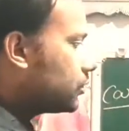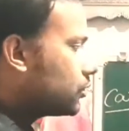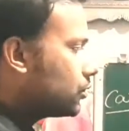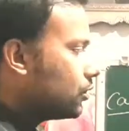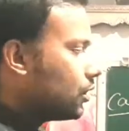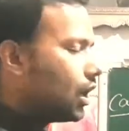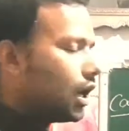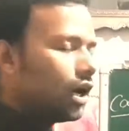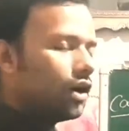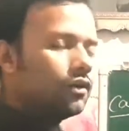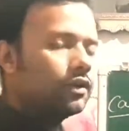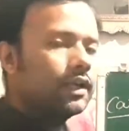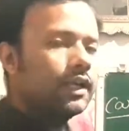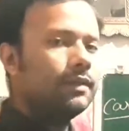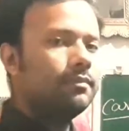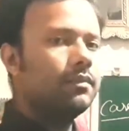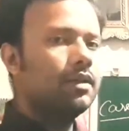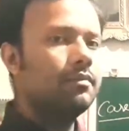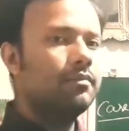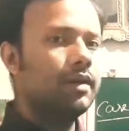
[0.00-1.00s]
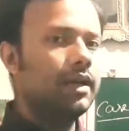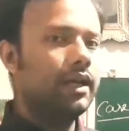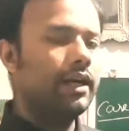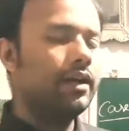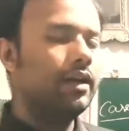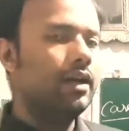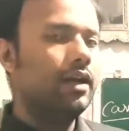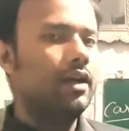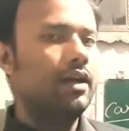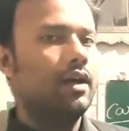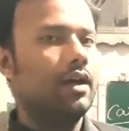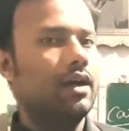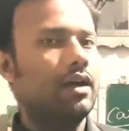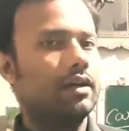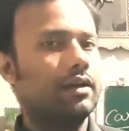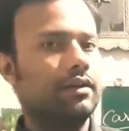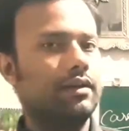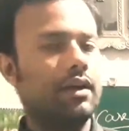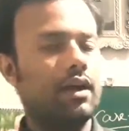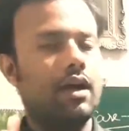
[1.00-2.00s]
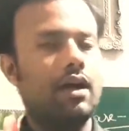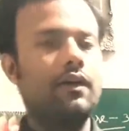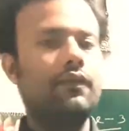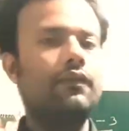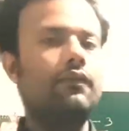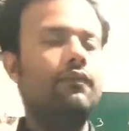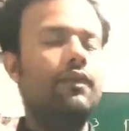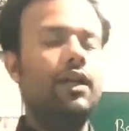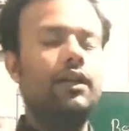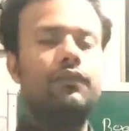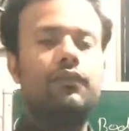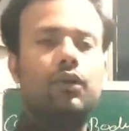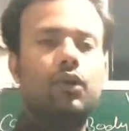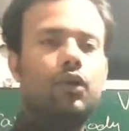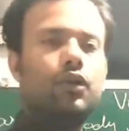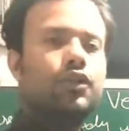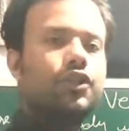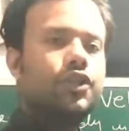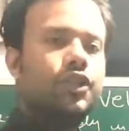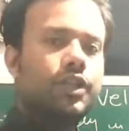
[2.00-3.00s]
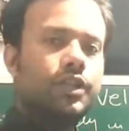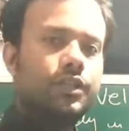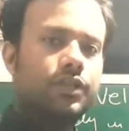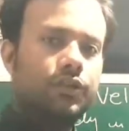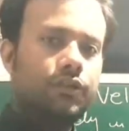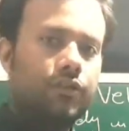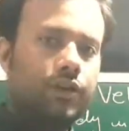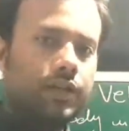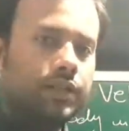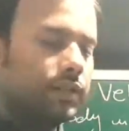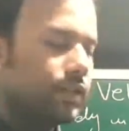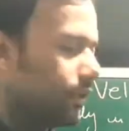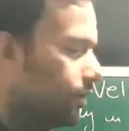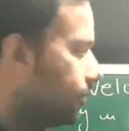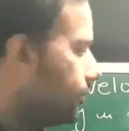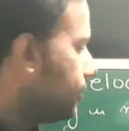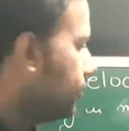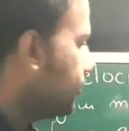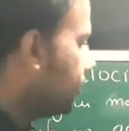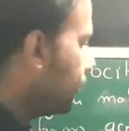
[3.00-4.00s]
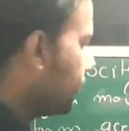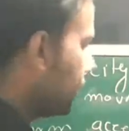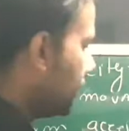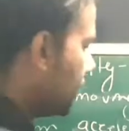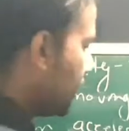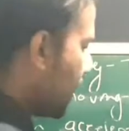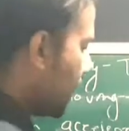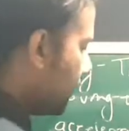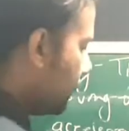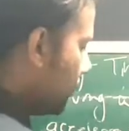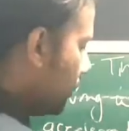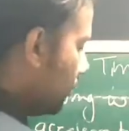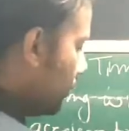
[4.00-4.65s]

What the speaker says: So how can be made a graph when velocity is decreasing? That will